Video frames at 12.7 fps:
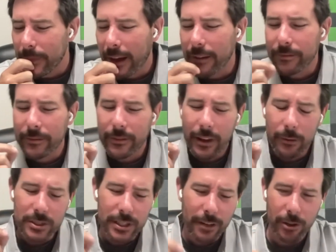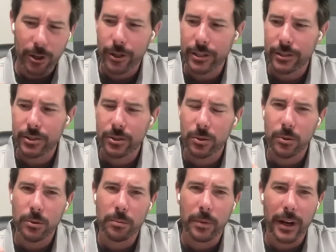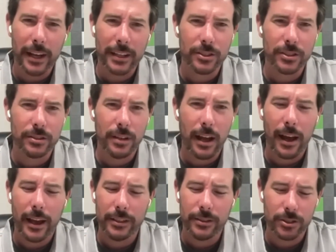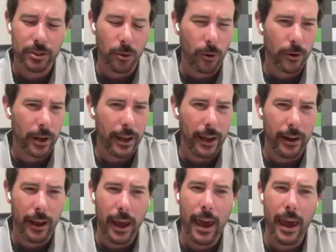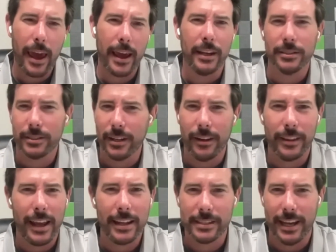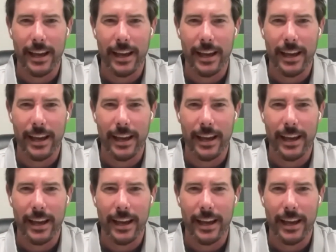I I was never good in school, but I, I scored an ace on that